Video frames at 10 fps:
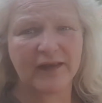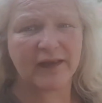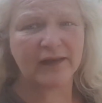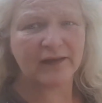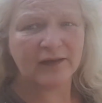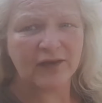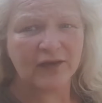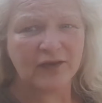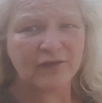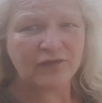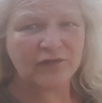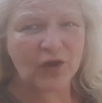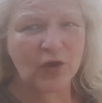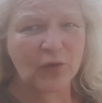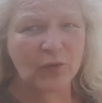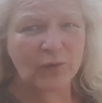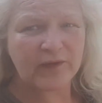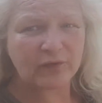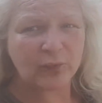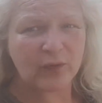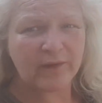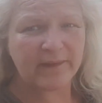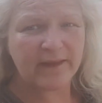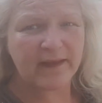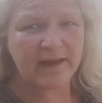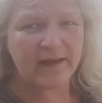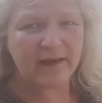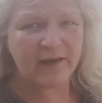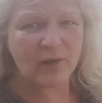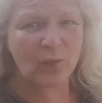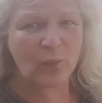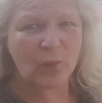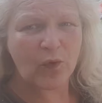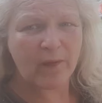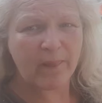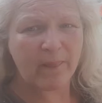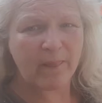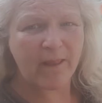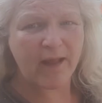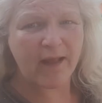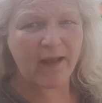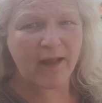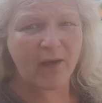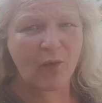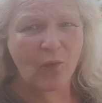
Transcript: here, so there's one there, one there,